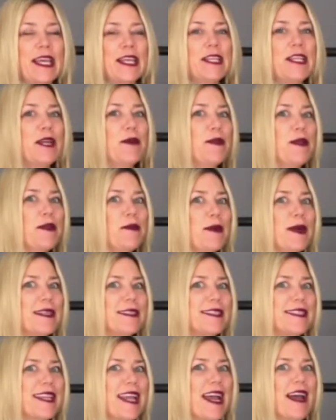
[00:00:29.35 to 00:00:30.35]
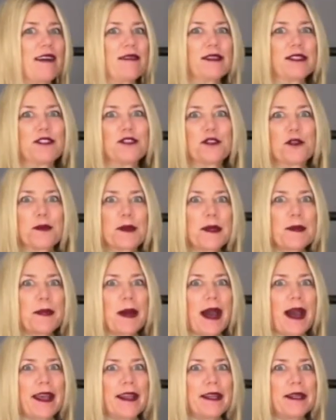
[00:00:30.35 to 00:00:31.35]
Nobody wants to have a droopy
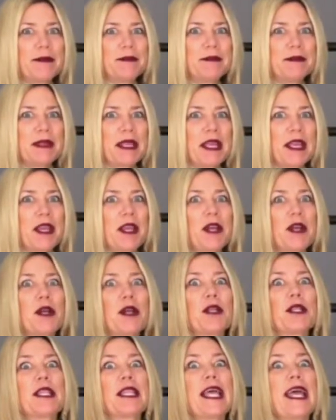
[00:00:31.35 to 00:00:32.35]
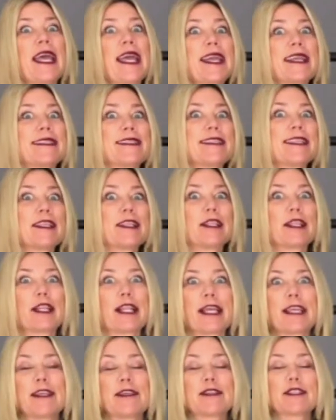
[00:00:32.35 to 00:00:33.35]
bottom or legs that look
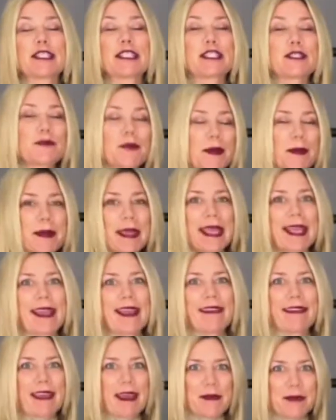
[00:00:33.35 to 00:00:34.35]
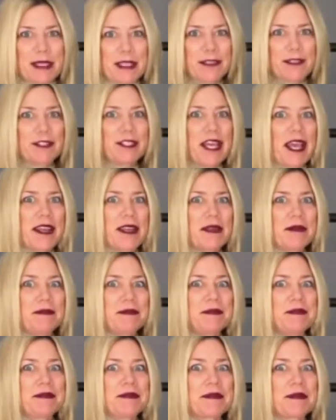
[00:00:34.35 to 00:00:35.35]
like you're swimming in them in your denim.